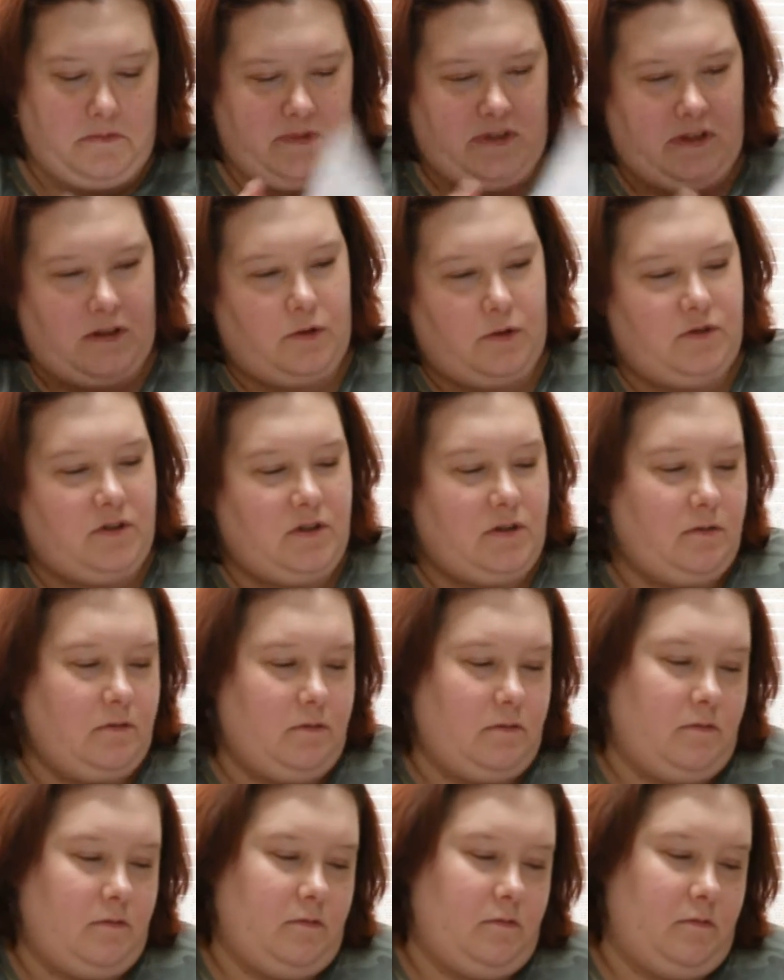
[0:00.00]
Is that lotion?
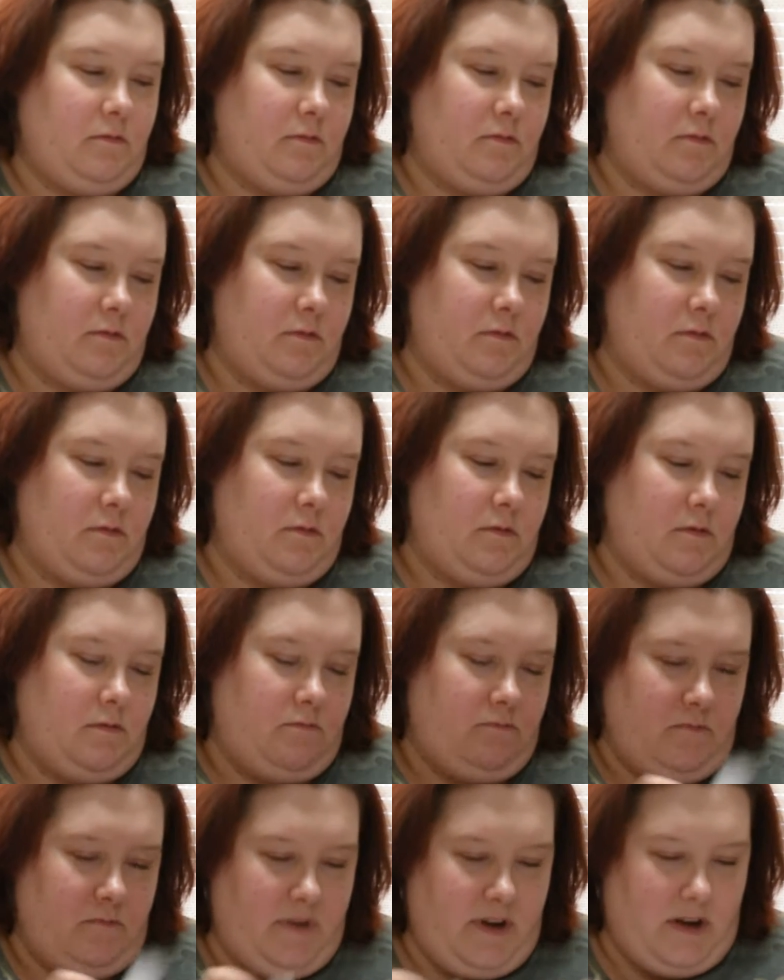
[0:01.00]

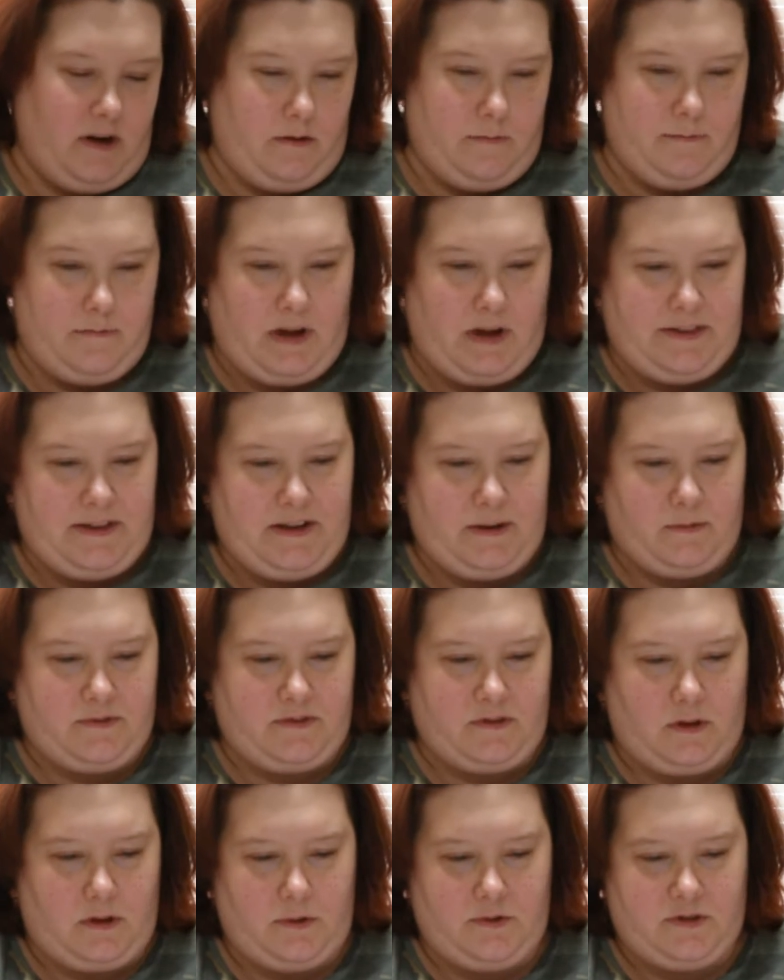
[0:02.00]
Yeah, I think it
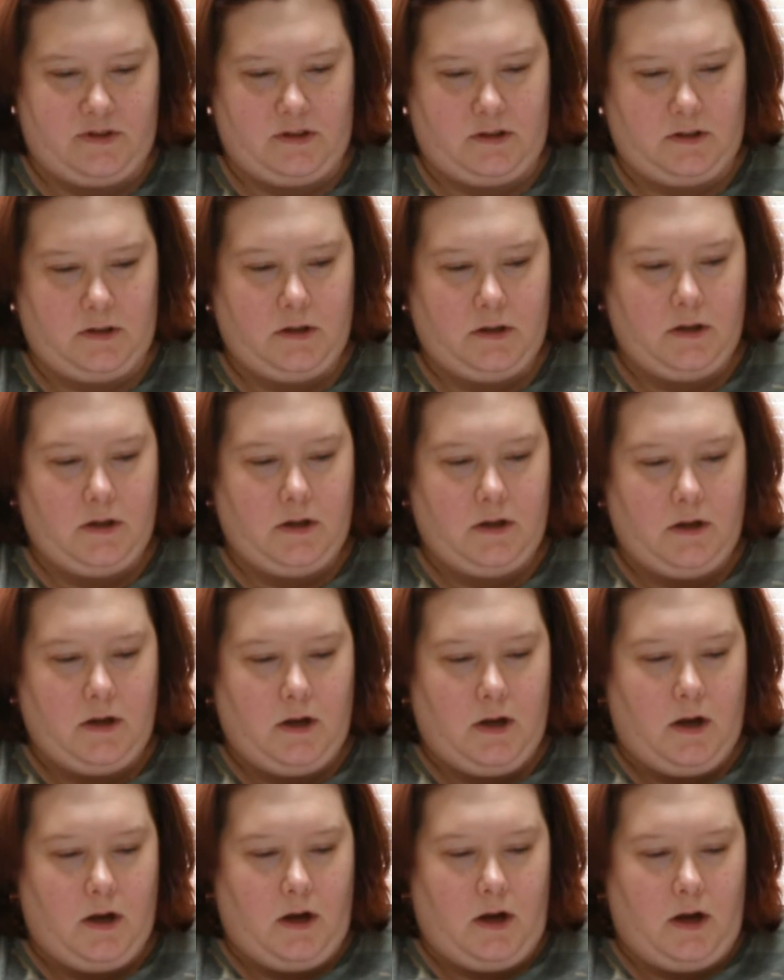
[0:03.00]
was a lotion
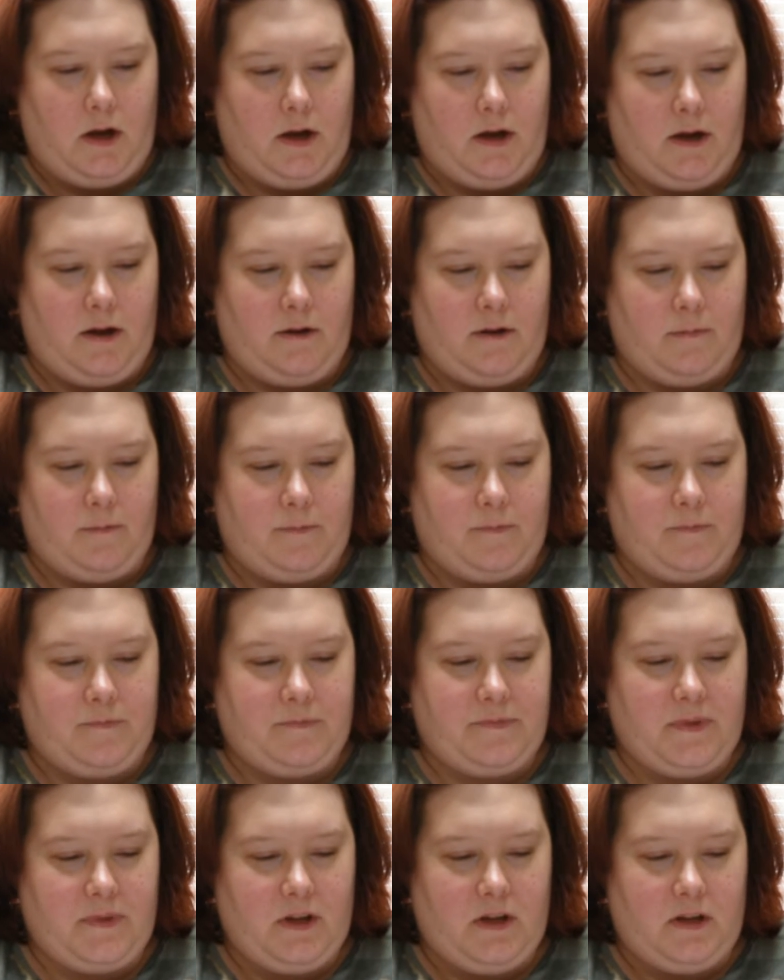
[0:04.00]
um,
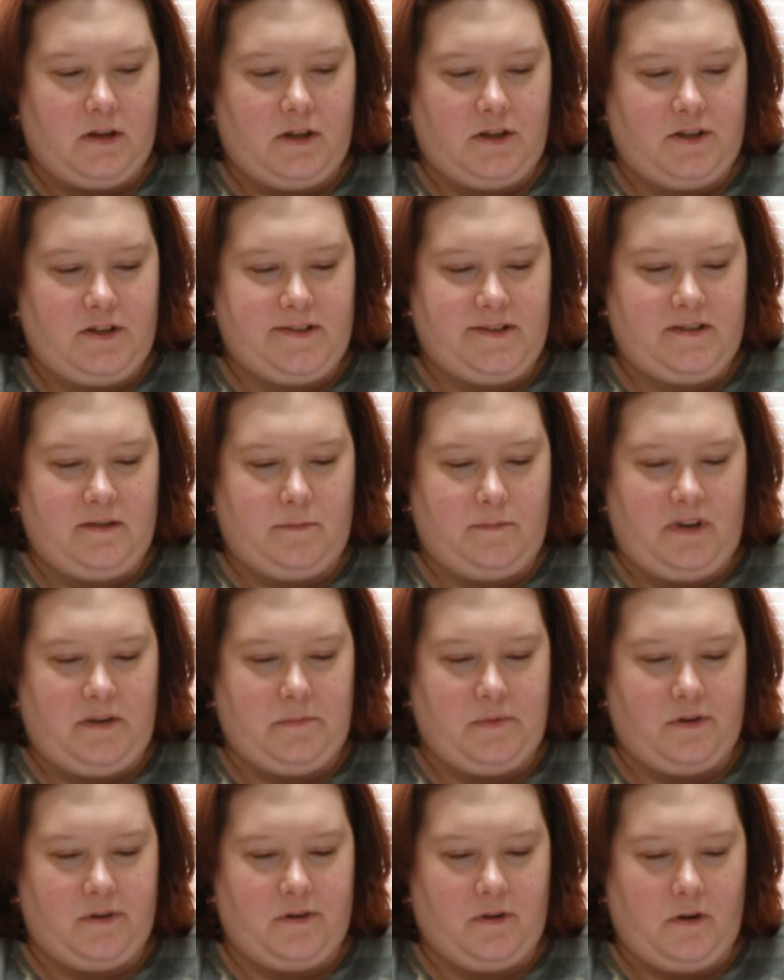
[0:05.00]
the Justin
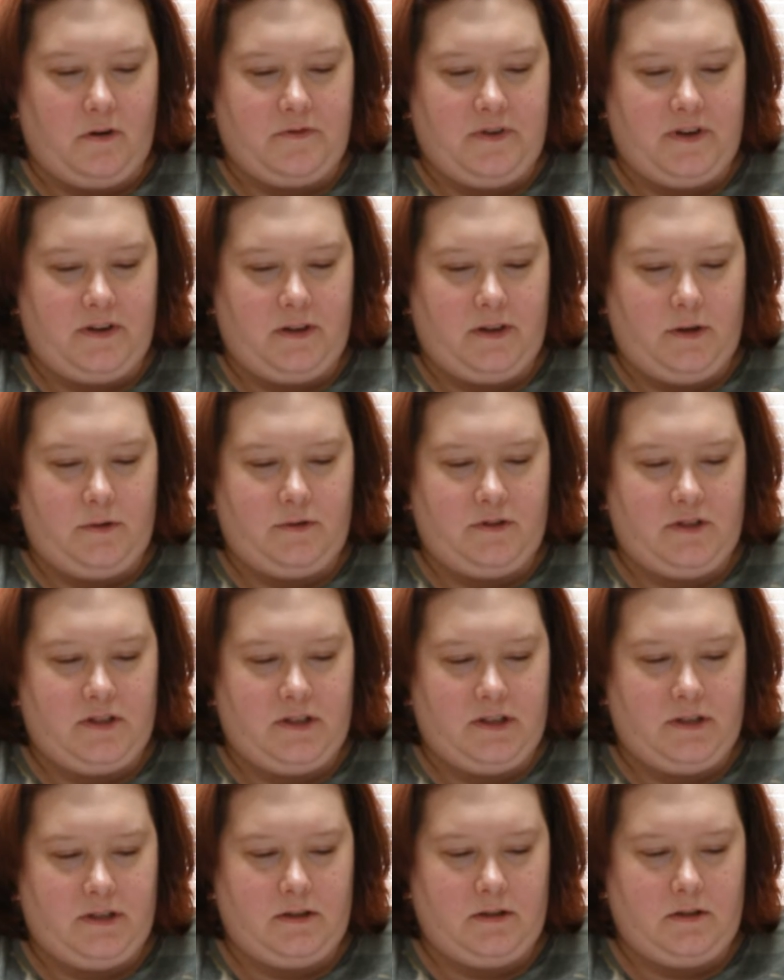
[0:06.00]
Bieber Girlfriend
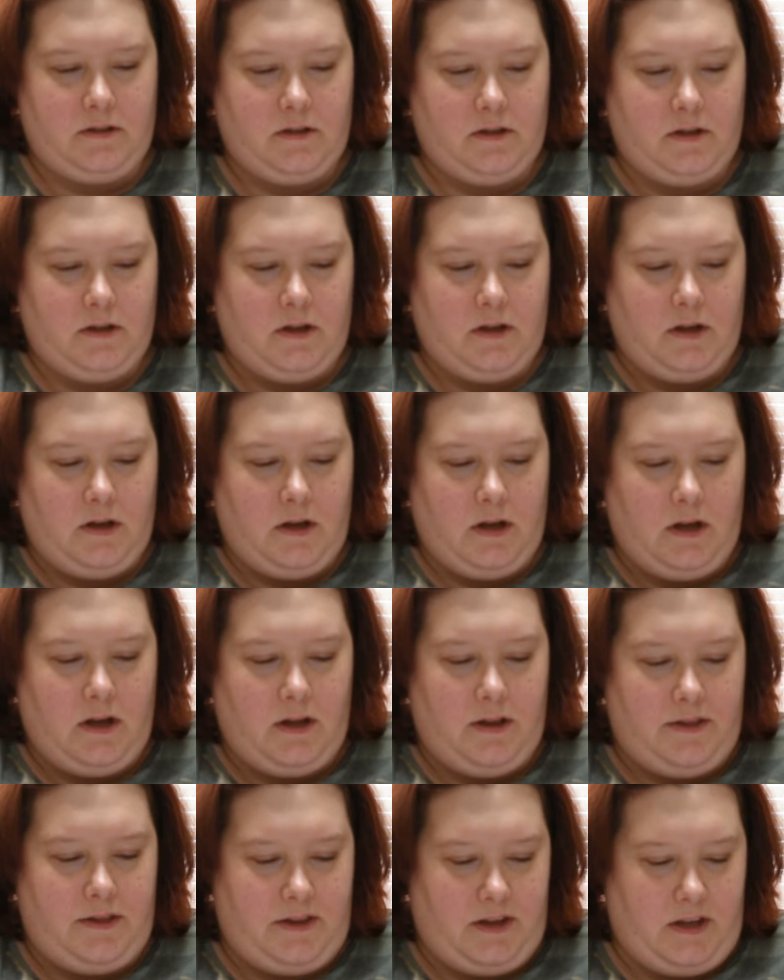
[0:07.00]
Lotion,
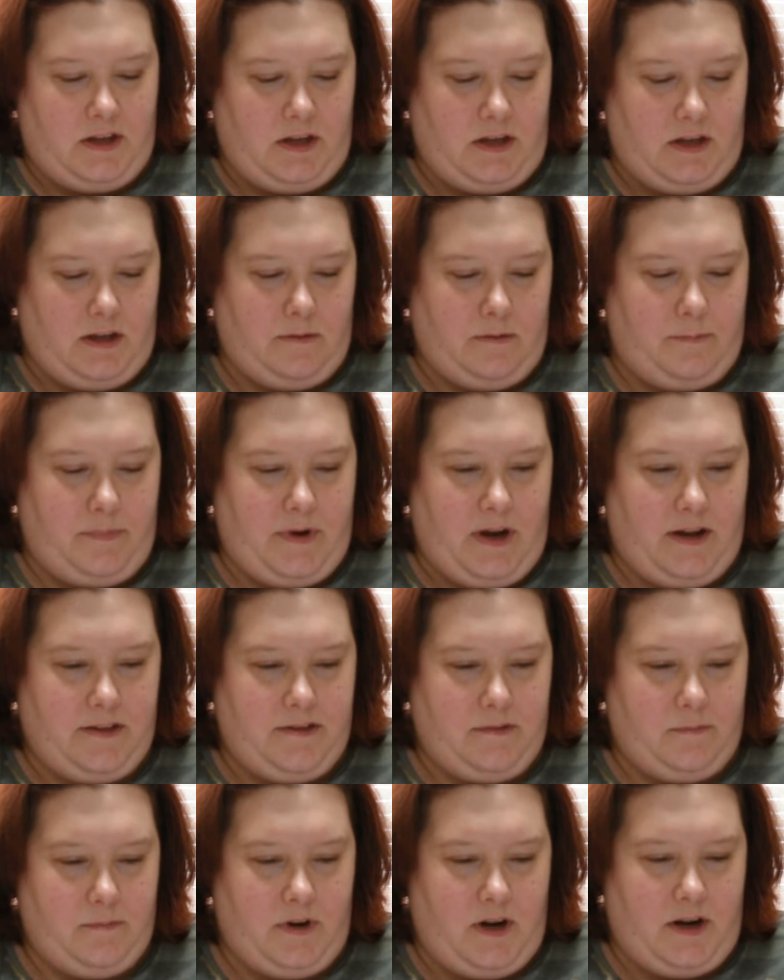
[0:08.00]
the
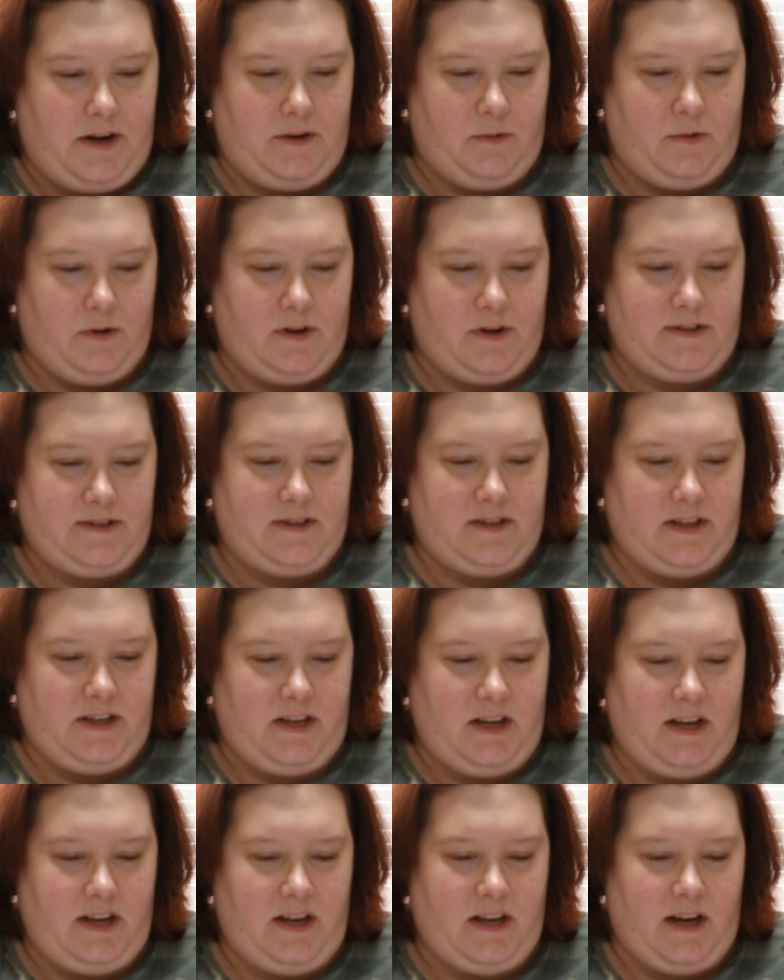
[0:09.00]
Bath & Body Works
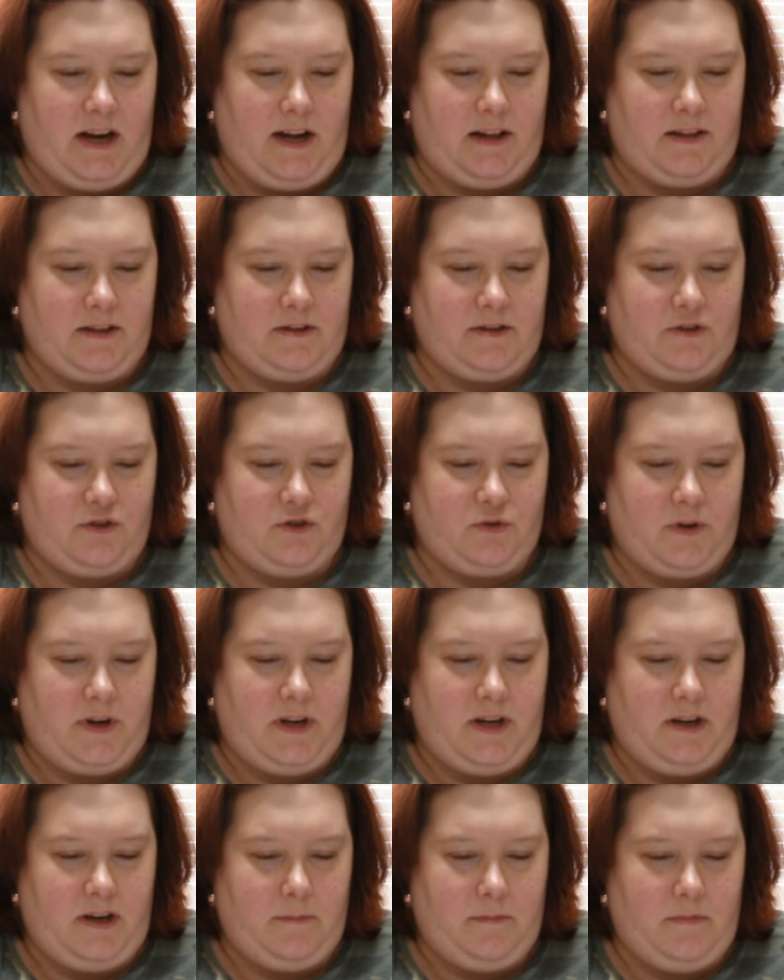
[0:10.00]
Tahiti Island
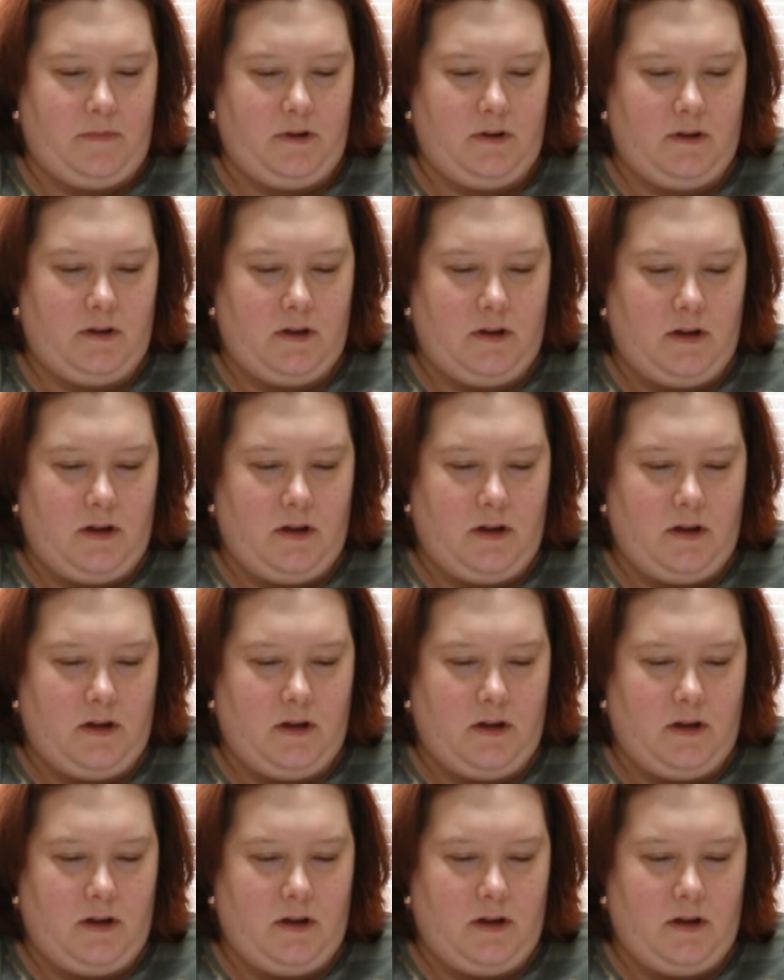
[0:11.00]
Dream.